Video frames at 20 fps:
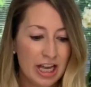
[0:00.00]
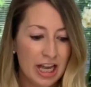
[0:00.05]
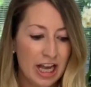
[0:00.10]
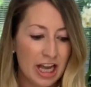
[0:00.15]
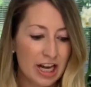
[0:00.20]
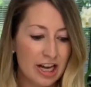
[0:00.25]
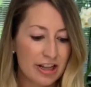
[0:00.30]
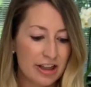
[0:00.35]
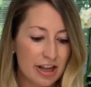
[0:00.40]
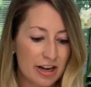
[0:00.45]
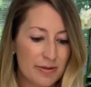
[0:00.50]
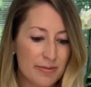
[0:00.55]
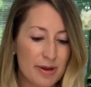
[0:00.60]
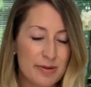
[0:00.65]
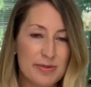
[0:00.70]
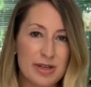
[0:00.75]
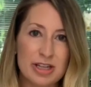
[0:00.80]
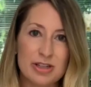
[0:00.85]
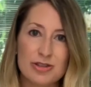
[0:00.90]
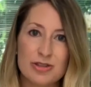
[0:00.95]
and I thought it might
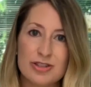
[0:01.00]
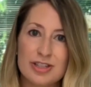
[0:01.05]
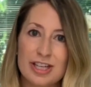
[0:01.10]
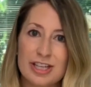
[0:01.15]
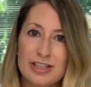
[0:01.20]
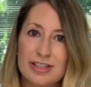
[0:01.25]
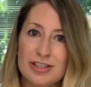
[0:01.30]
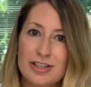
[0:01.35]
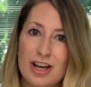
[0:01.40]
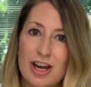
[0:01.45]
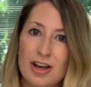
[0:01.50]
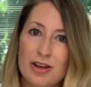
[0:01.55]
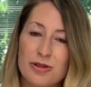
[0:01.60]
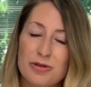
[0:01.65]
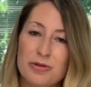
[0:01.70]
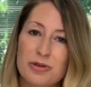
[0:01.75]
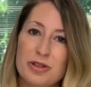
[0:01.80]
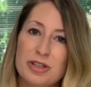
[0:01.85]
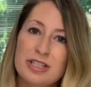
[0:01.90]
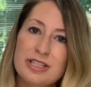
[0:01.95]
be interesting to talk
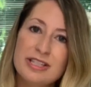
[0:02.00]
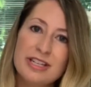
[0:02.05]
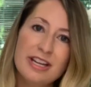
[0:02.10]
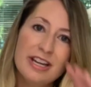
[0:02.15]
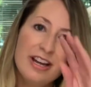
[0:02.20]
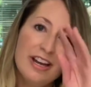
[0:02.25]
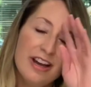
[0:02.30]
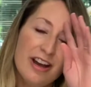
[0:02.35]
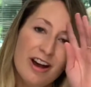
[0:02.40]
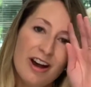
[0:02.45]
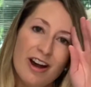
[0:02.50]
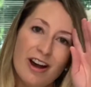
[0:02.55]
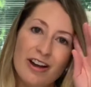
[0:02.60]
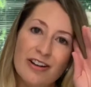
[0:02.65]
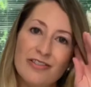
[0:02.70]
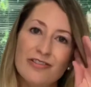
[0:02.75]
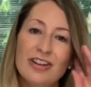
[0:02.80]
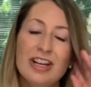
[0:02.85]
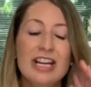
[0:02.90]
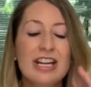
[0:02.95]
through it
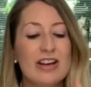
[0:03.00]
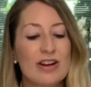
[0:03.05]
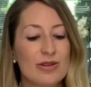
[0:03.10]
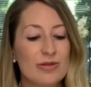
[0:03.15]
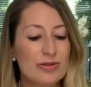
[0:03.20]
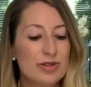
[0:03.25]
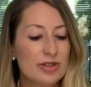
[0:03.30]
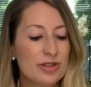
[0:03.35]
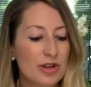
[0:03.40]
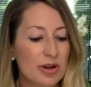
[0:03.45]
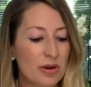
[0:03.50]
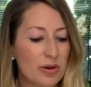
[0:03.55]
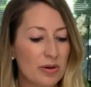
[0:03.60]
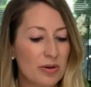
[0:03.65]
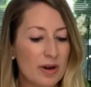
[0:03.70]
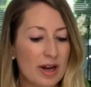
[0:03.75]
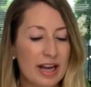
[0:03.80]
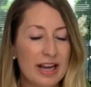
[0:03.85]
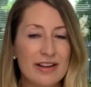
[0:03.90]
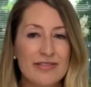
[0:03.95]
on video. So
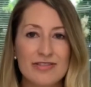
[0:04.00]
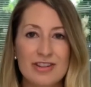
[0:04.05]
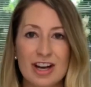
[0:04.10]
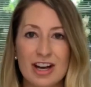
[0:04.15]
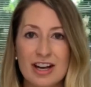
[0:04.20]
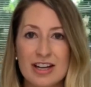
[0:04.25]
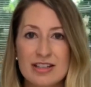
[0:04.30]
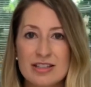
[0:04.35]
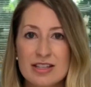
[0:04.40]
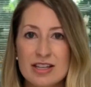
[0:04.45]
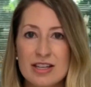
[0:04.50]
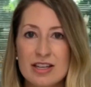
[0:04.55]
I have not